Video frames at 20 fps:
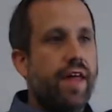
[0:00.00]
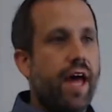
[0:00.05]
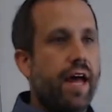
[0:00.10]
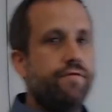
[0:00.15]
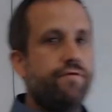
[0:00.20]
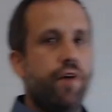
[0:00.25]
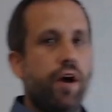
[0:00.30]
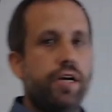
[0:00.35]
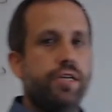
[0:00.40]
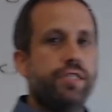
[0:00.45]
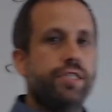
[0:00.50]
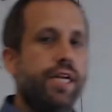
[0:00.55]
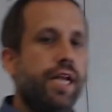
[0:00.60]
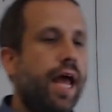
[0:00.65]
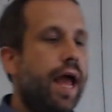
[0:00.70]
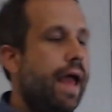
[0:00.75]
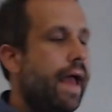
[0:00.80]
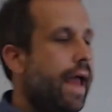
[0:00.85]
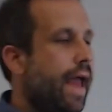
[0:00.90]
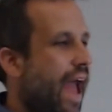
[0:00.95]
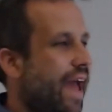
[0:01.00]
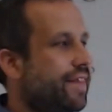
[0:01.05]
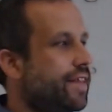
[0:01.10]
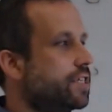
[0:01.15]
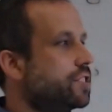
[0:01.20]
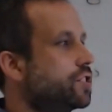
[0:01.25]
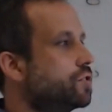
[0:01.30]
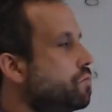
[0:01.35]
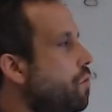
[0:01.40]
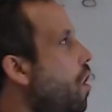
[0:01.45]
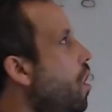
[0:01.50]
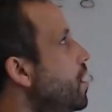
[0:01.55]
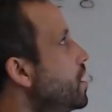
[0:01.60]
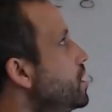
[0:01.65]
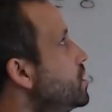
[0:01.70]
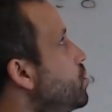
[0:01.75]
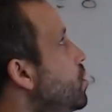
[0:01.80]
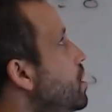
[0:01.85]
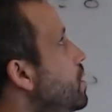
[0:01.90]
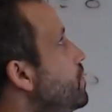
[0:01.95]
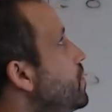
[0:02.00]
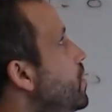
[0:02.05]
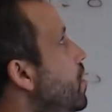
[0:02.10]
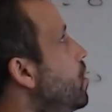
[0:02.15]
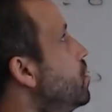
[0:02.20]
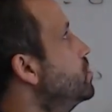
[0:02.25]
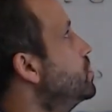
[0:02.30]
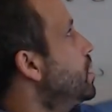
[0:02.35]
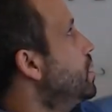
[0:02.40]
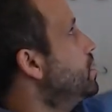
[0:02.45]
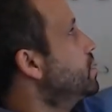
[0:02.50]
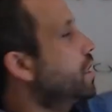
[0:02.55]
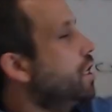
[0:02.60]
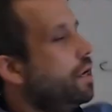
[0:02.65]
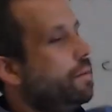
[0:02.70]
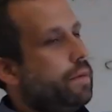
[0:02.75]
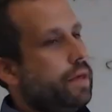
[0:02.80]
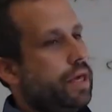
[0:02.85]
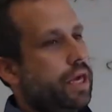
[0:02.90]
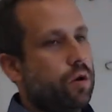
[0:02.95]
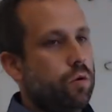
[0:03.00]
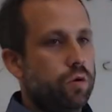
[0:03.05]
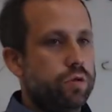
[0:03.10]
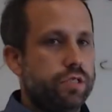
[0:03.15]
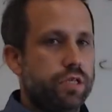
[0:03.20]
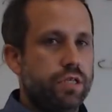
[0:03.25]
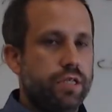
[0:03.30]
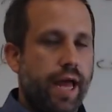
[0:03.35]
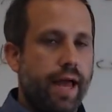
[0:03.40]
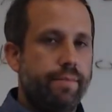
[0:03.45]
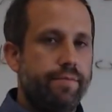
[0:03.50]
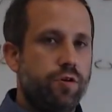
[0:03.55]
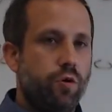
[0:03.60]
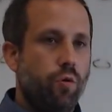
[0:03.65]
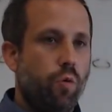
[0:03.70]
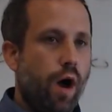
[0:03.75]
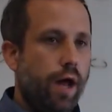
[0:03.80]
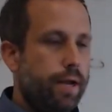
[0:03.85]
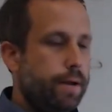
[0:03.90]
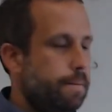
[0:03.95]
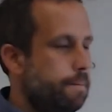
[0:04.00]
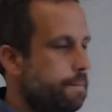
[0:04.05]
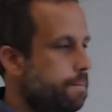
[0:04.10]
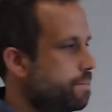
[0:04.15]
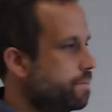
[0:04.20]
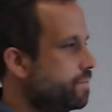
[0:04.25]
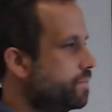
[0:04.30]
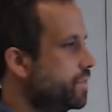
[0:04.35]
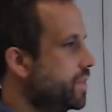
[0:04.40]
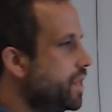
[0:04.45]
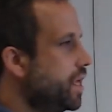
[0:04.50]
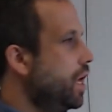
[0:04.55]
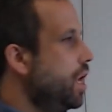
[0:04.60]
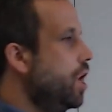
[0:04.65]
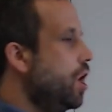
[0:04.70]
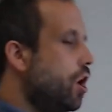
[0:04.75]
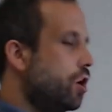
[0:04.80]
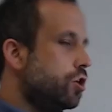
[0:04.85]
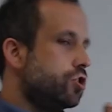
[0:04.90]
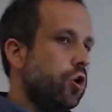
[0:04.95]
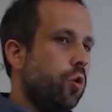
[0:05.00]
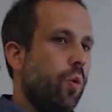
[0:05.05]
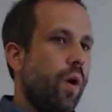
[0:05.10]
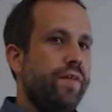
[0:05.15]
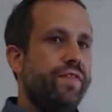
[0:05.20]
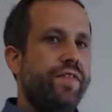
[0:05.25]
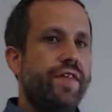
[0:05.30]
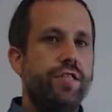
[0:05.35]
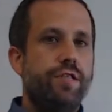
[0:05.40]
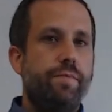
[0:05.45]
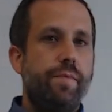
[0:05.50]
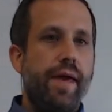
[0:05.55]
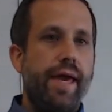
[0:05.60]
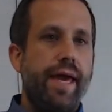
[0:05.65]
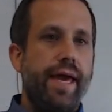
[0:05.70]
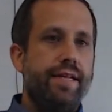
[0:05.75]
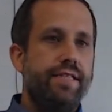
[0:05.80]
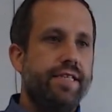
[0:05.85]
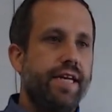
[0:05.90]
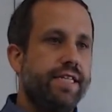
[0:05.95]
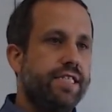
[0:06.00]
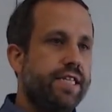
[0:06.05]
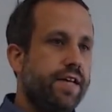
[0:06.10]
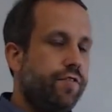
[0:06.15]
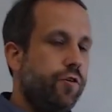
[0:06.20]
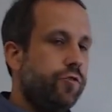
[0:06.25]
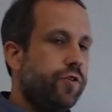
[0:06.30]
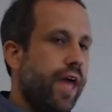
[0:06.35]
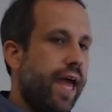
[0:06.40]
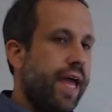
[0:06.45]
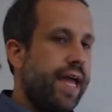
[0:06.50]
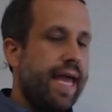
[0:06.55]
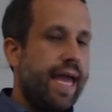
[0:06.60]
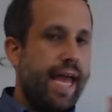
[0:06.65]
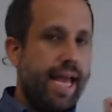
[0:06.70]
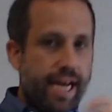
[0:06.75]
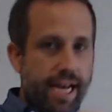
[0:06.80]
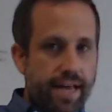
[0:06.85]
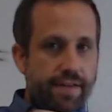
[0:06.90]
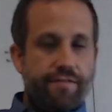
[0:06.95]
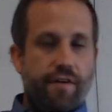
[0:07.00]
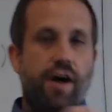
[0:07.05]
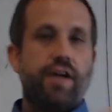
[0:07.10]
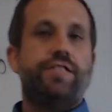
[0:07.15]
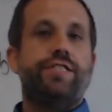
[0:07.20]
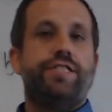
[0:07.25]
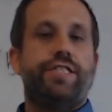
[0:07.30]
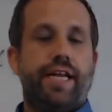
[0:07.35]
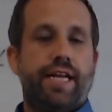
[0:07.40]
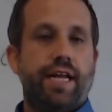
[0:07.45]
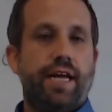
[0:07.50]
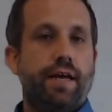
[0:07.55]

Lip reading: function, and the smallest one of those is going to be equal to lambda 1. So what this means is if you take any function